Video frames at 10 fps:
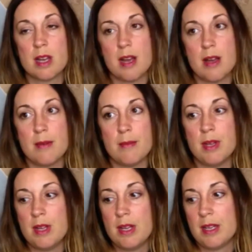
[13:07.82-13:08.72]

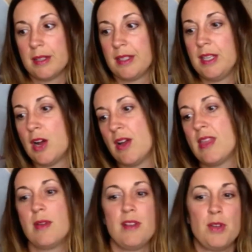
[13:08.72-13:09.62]
And
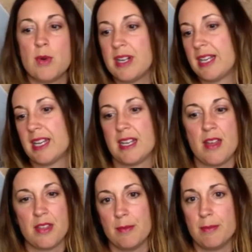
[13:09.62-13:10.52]
then if you wanted to get into
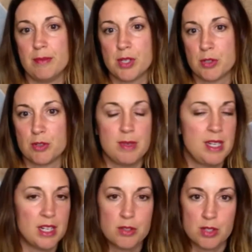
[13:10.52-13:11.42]
other social
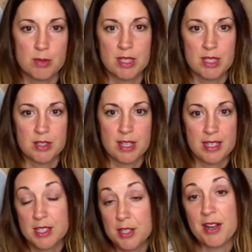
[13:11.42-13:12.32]
media tools, we could do that
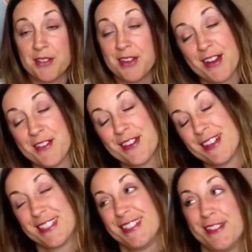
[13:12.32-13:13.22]
too. I don't know how
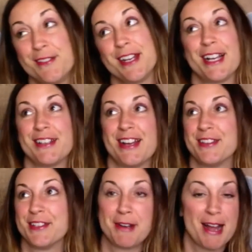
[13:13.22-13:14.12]
far you want to go down
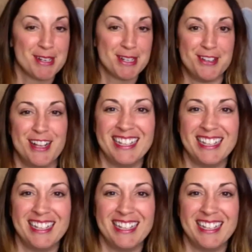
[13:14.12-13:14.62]
this rabbit hole.